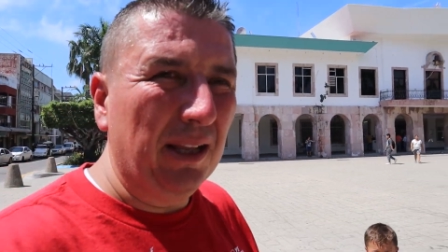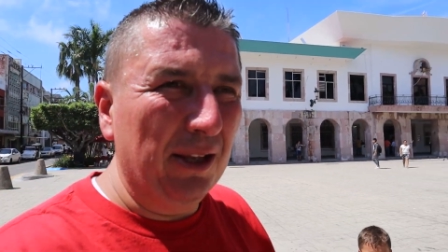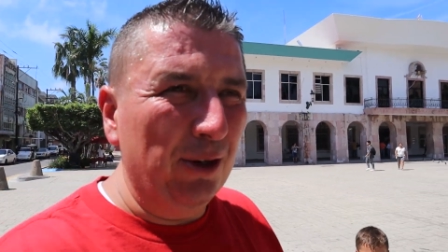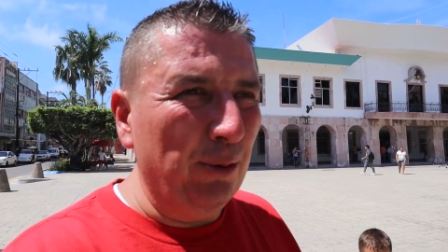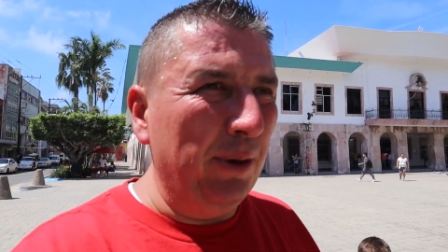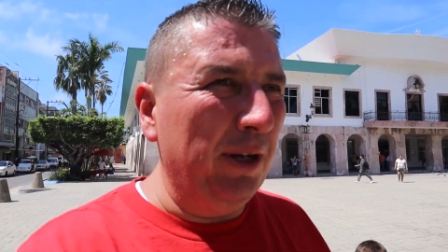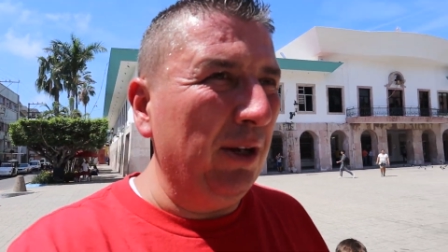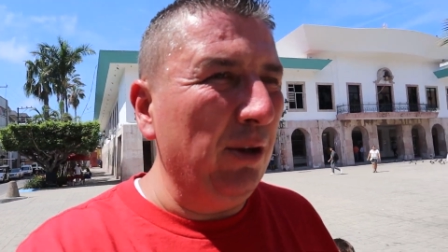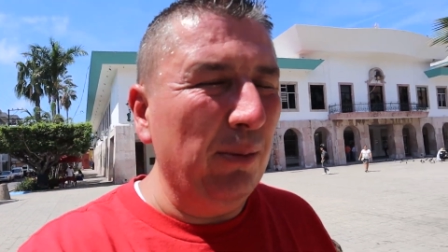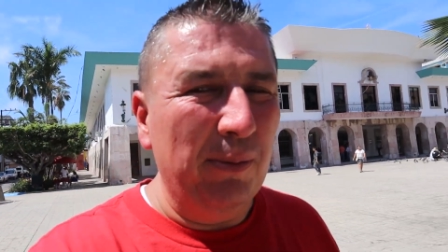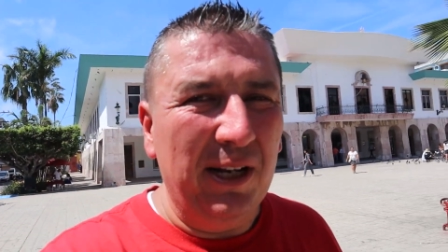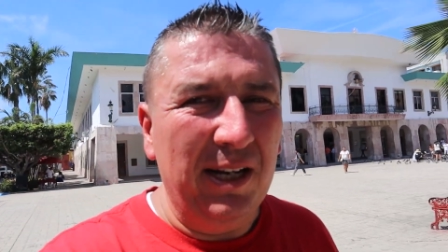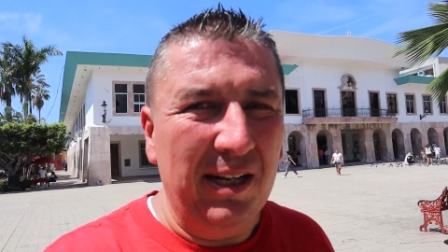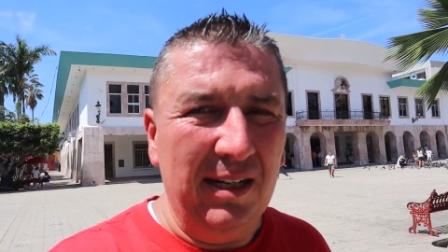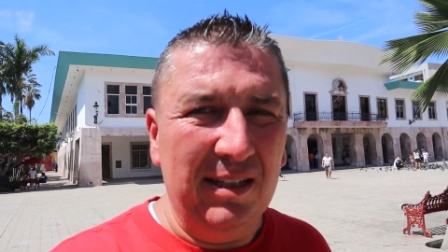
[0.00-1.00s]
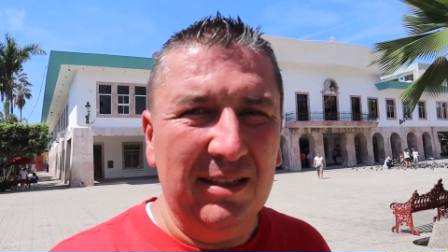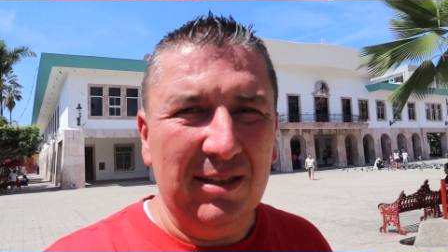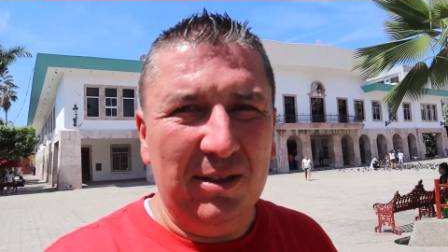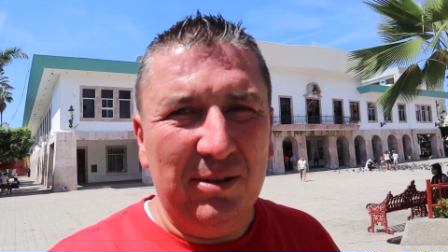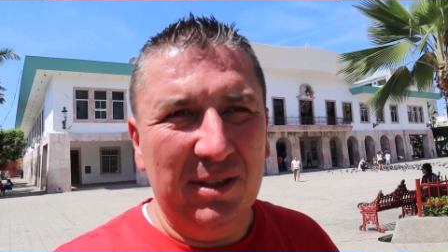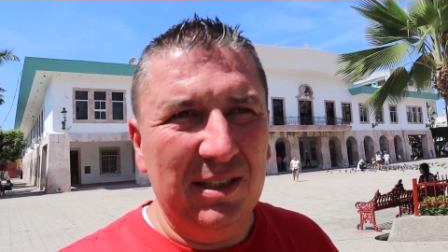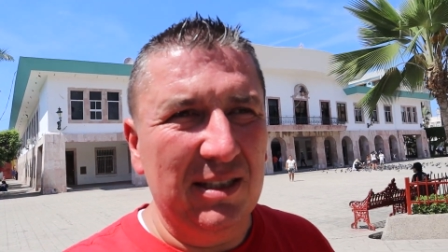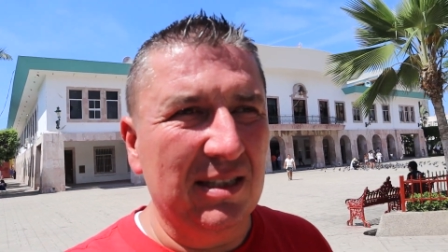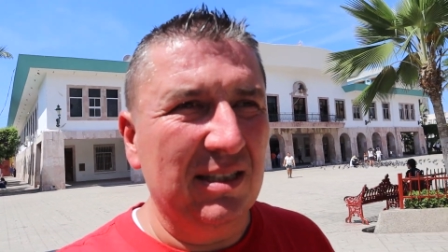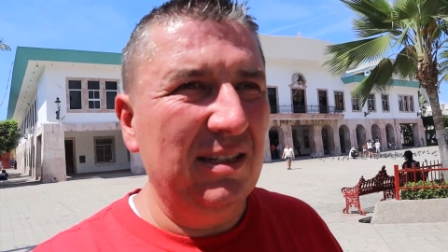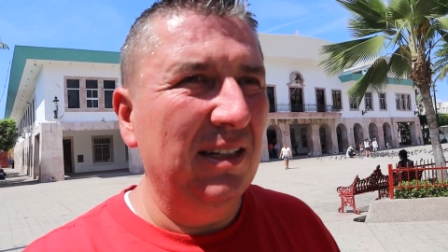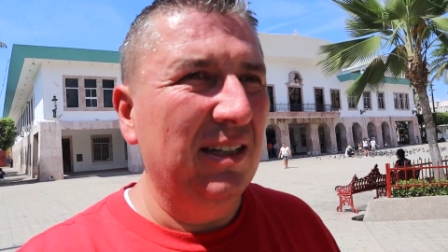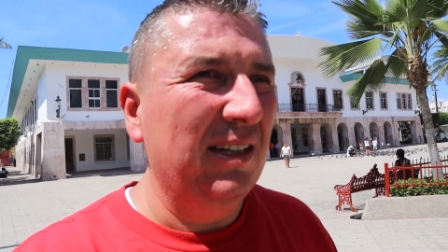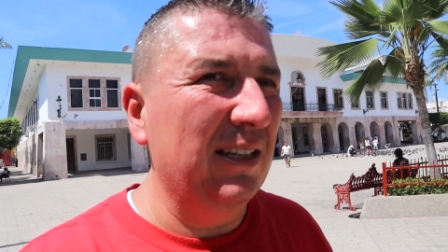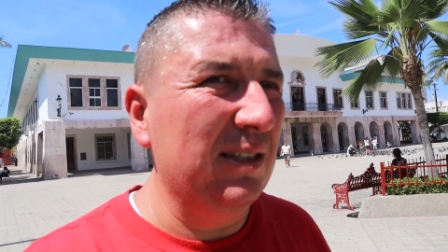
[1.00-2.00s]
little bit of humidity, so
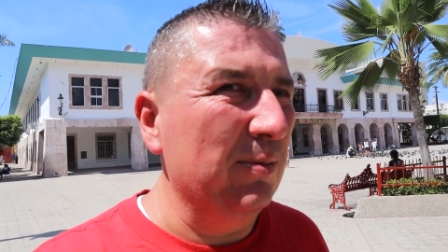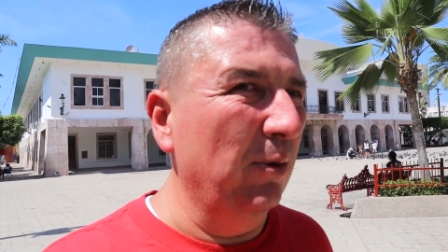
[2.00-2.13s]
it's